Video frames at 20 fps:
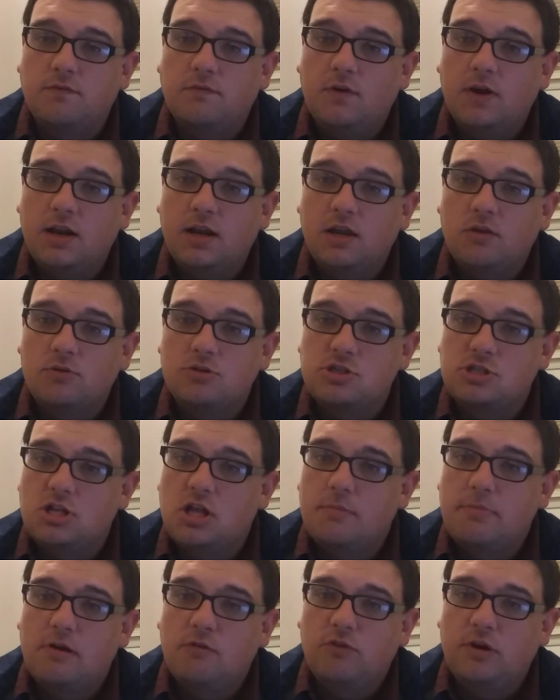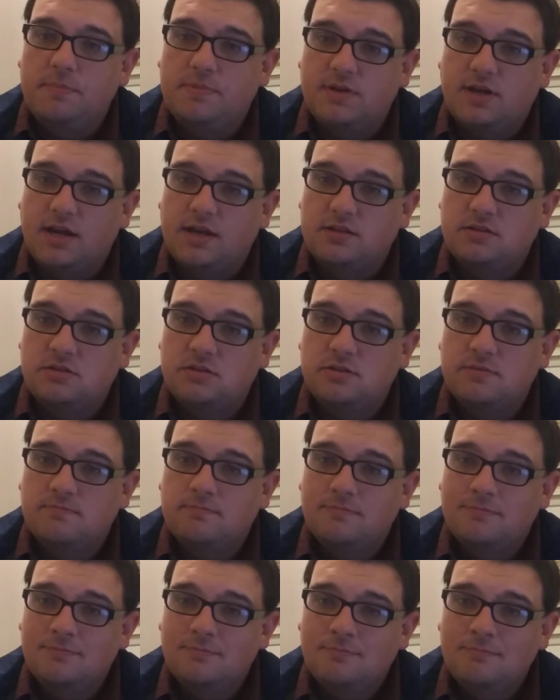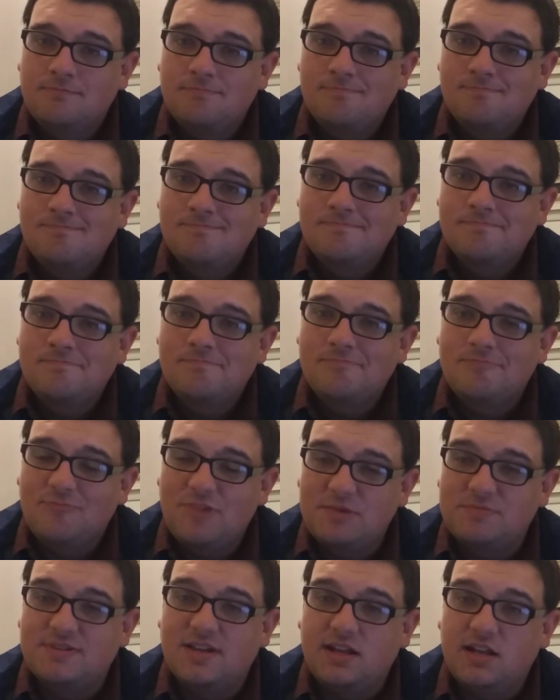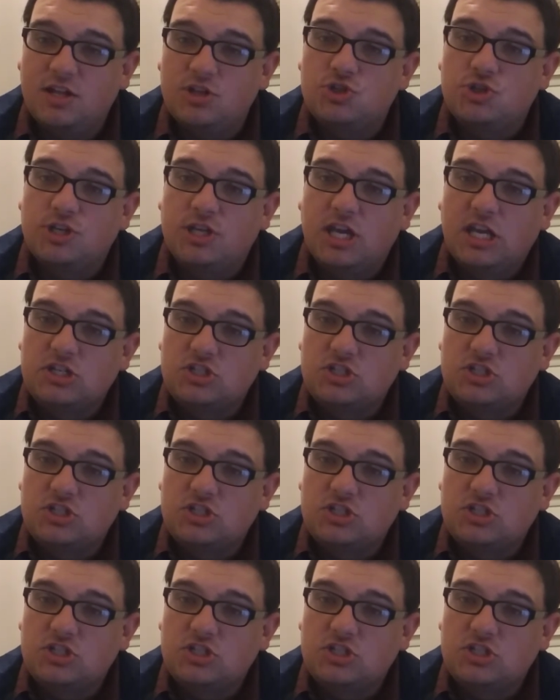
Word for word: which is all about riptides. Riptide education.